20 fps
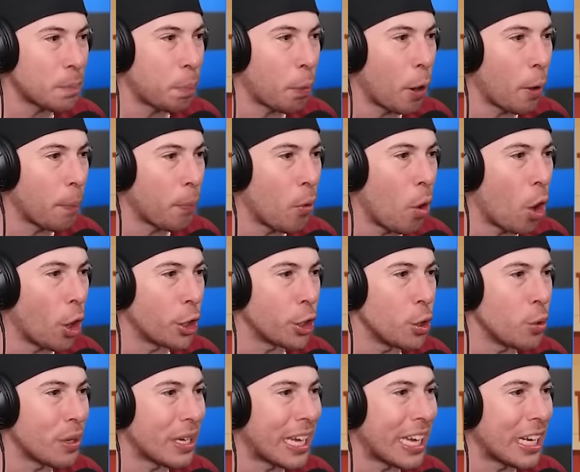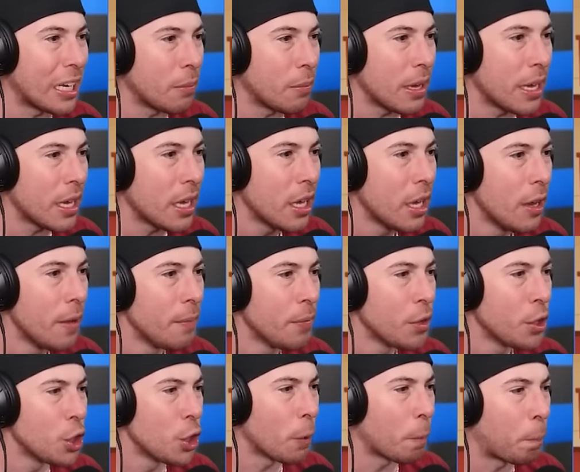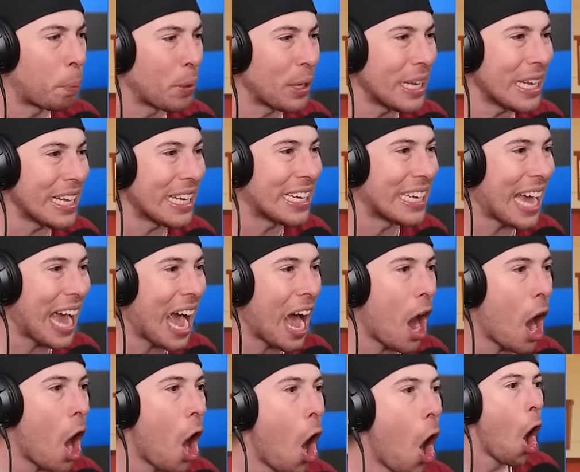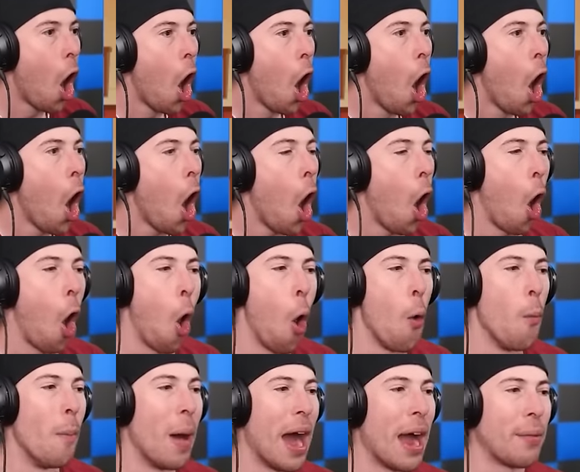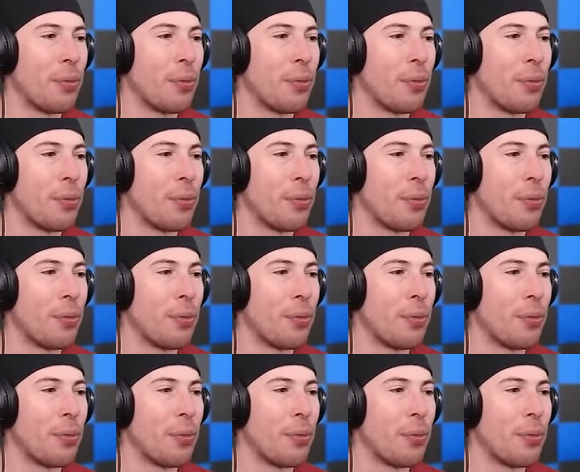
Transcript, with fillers: Purple. Are you kidding me? You're putting gas... Oh, my...